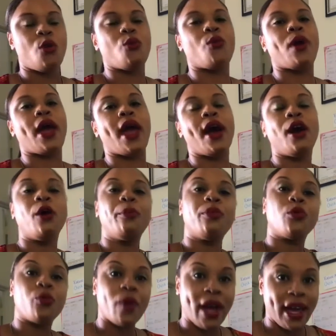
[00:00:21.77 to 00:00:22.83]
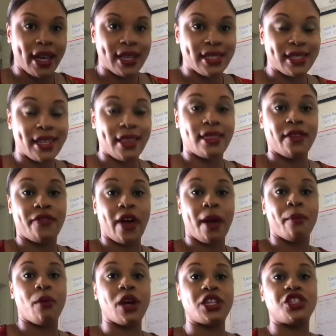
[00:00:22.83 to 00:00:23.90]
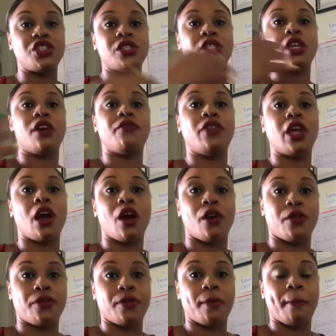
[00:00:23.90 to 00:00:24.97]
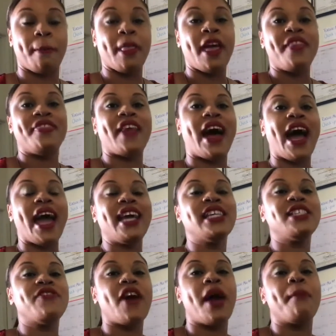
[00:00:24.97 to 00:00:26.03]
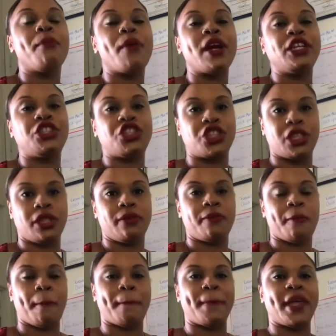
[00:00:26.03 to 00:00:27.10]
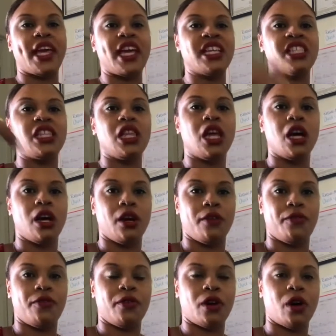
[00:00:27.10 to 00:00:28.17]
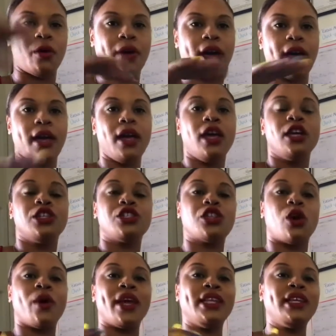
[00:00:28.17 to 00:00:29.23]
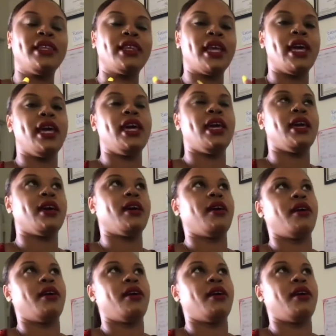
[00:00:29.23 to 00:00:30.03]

help raise the vibrations of the earth. The highest vibration is love. Okay, so anything